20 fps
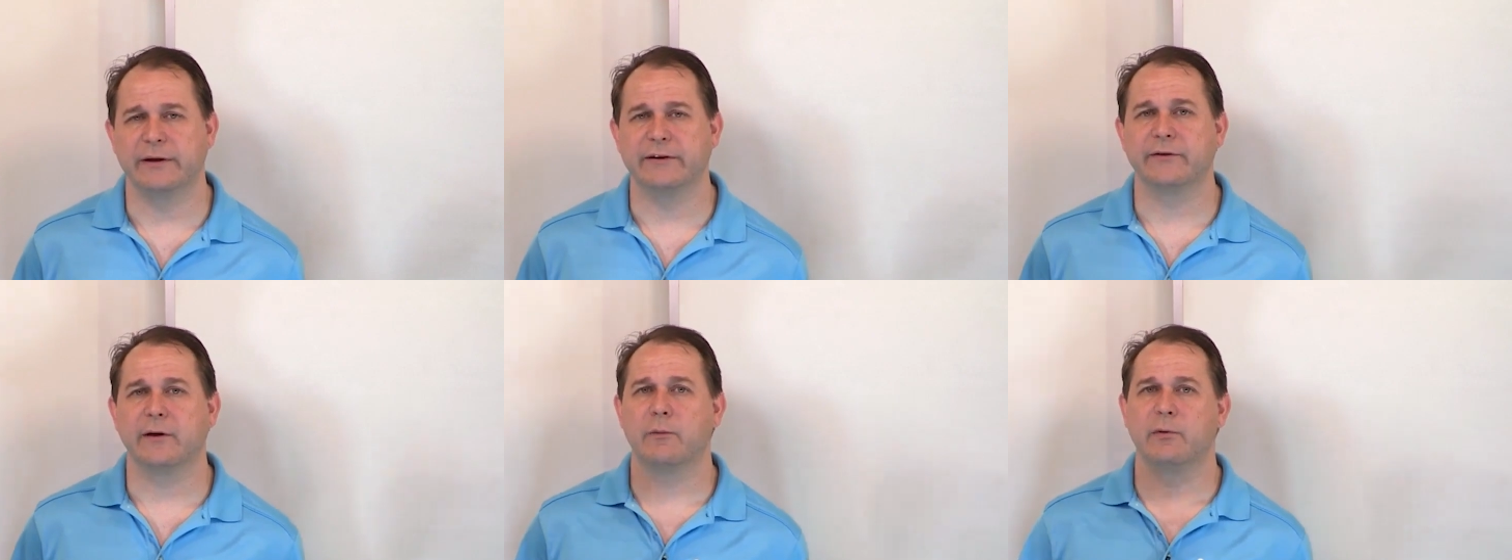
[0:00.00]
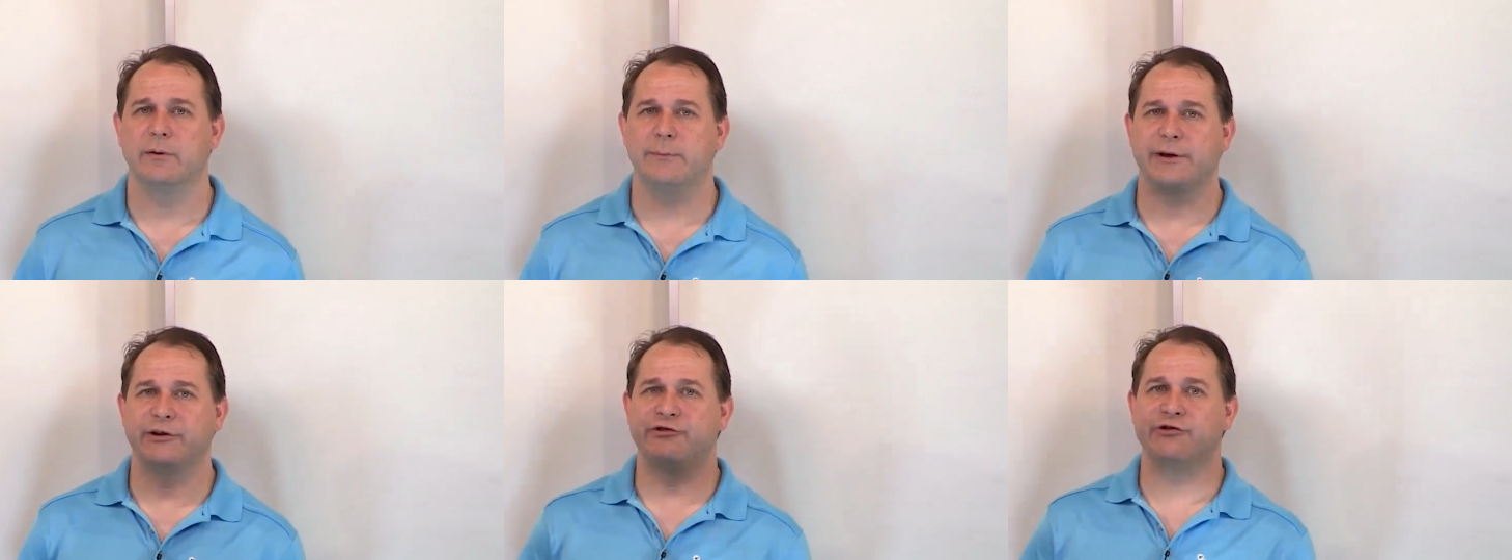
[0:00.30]
So I
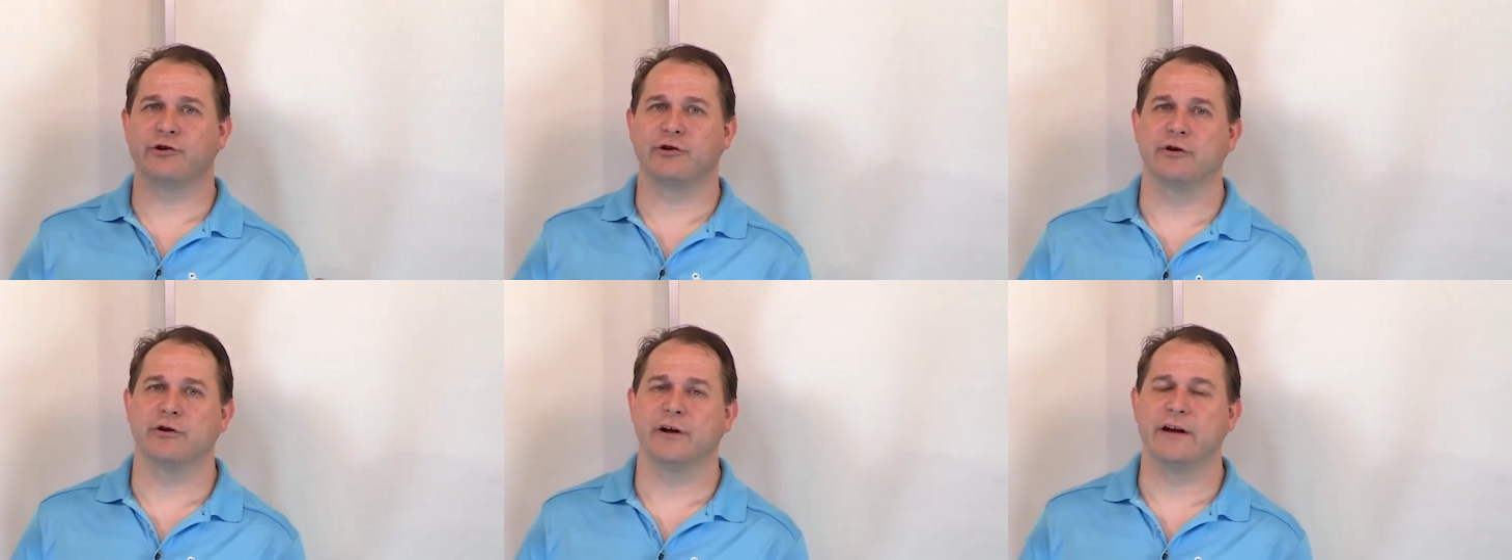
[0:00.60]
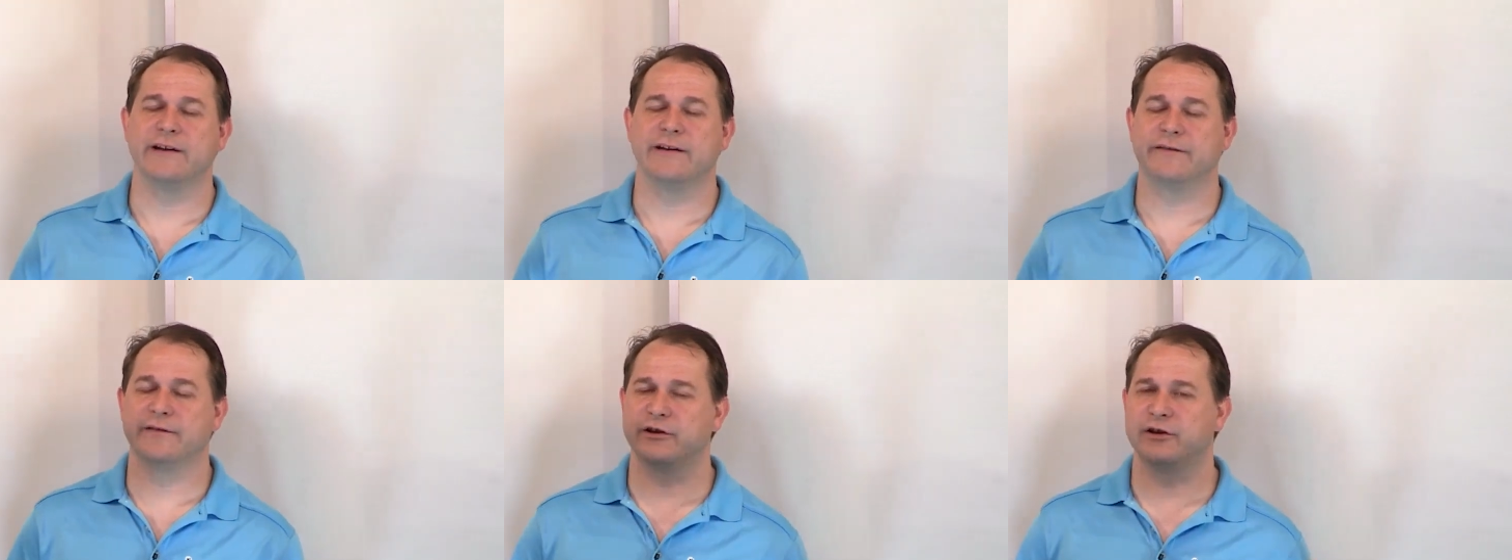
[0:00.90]
want to make sure
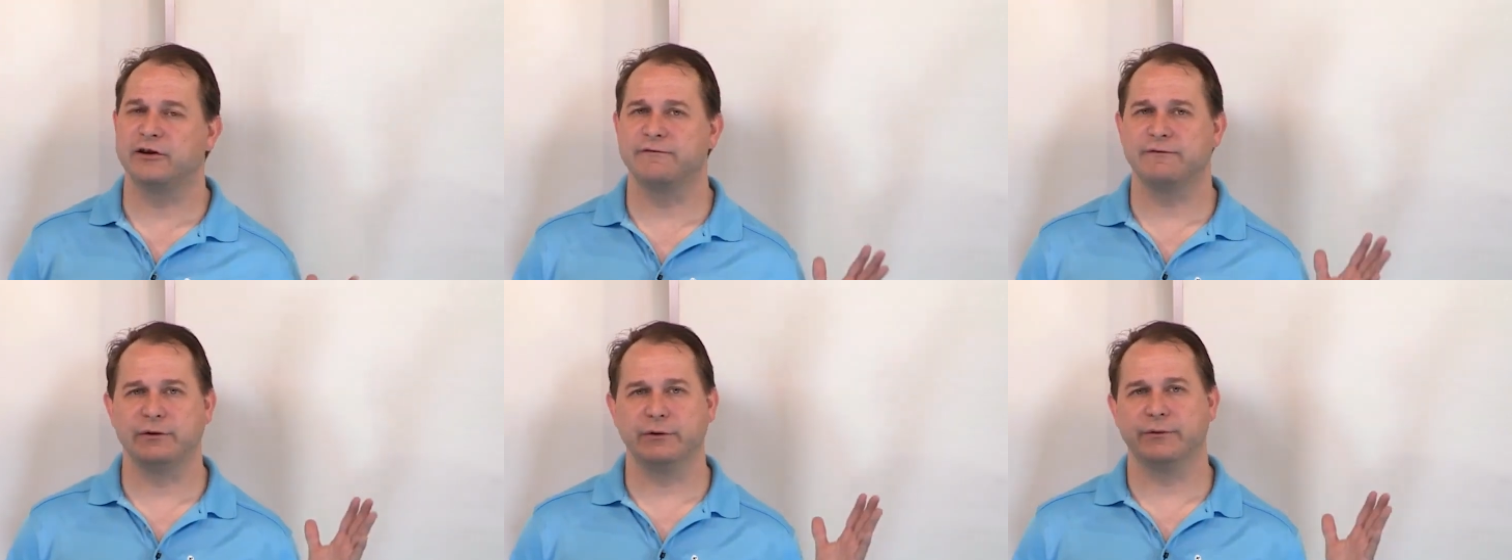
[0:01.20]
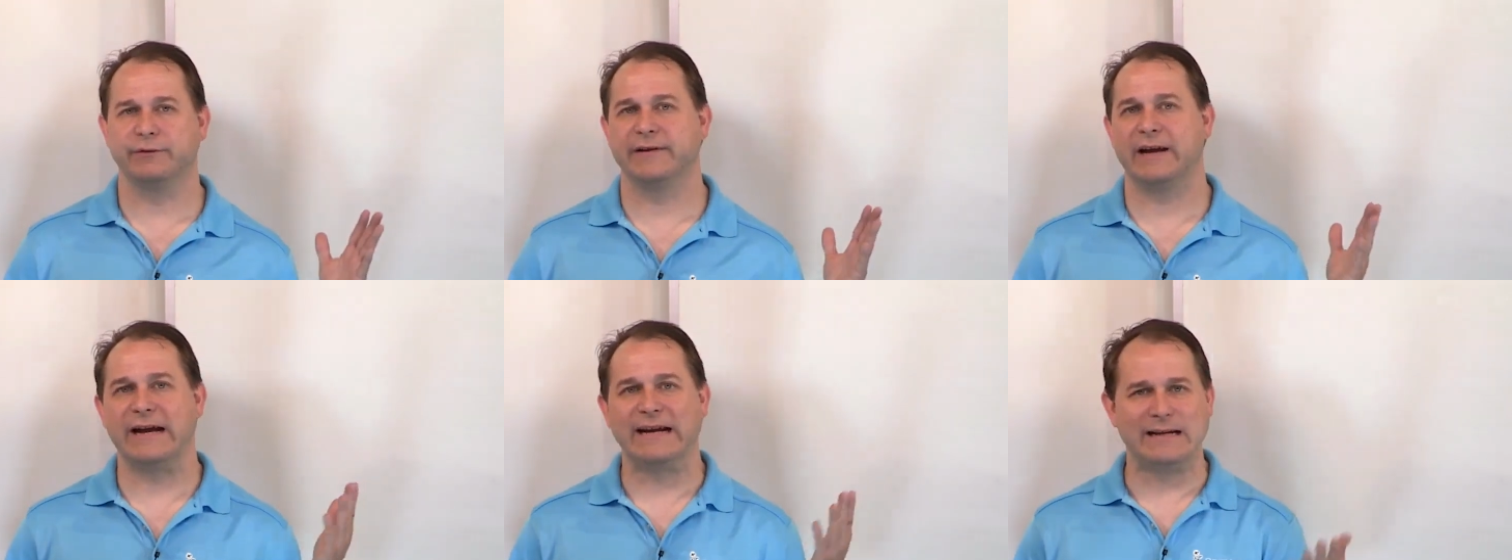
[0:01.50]
it doesn't
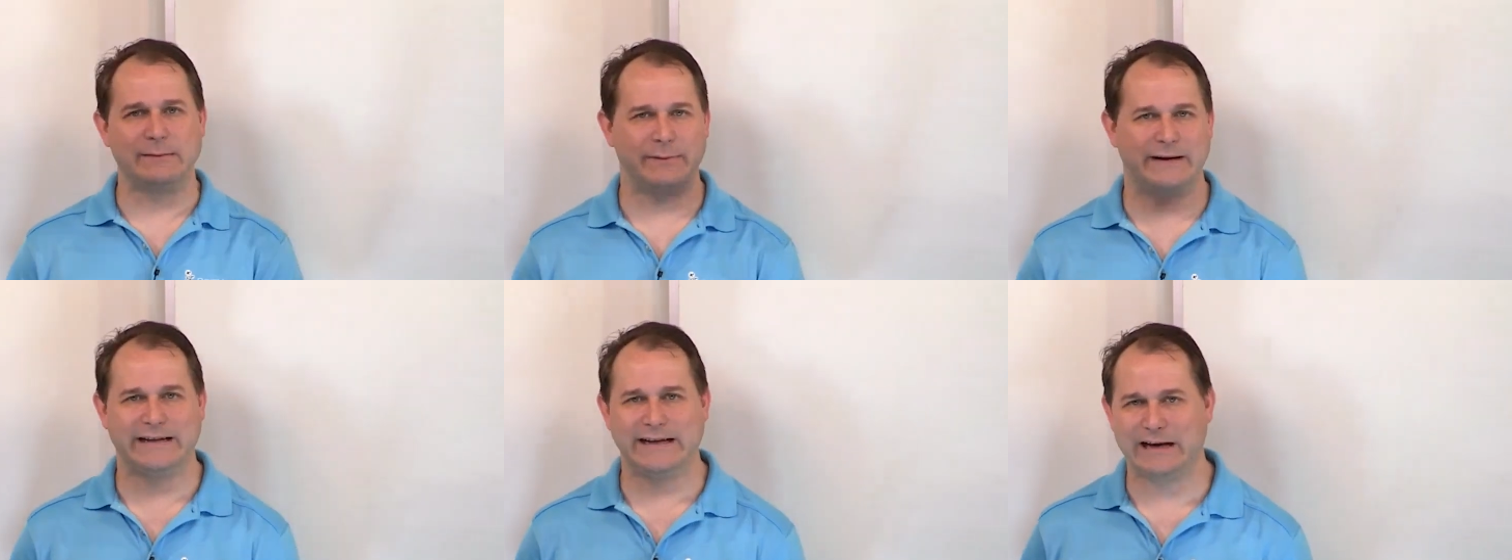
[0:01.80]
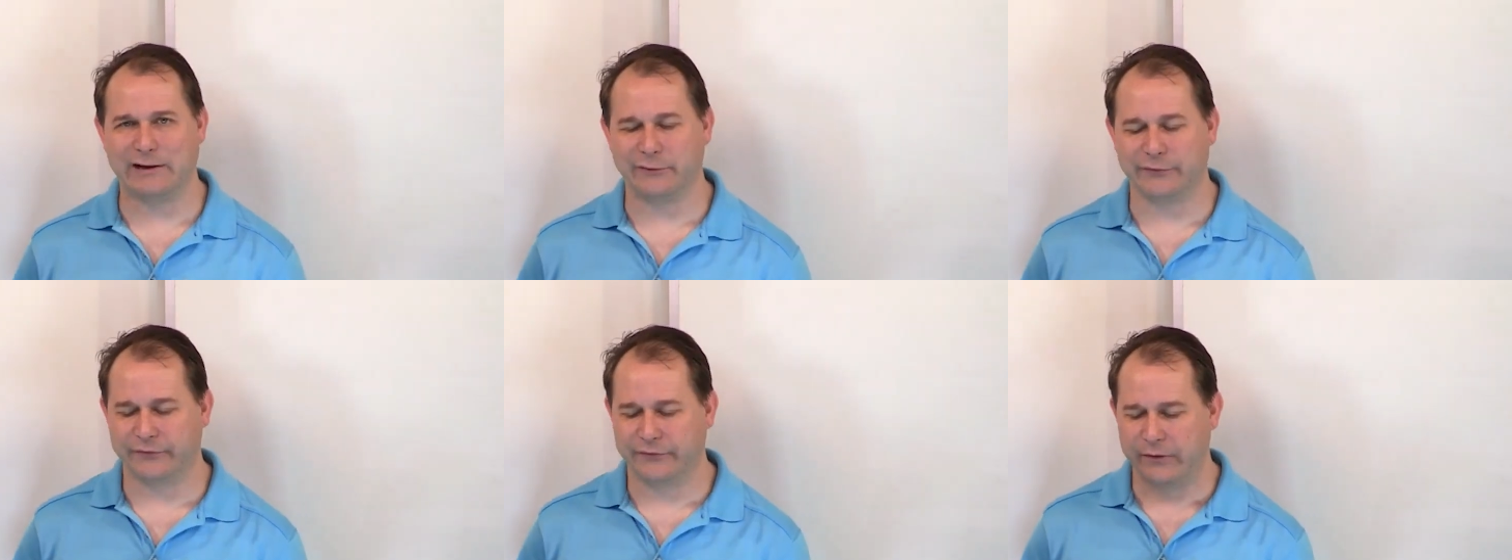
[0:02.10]
confuse anybody
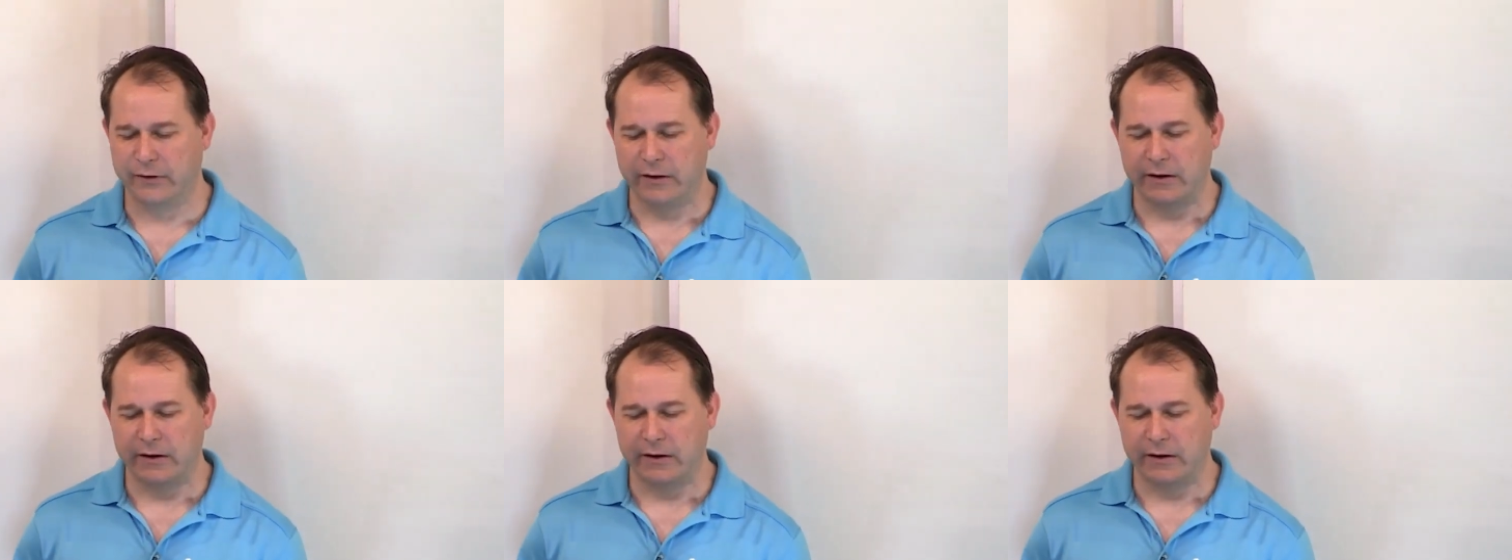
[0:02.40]
else.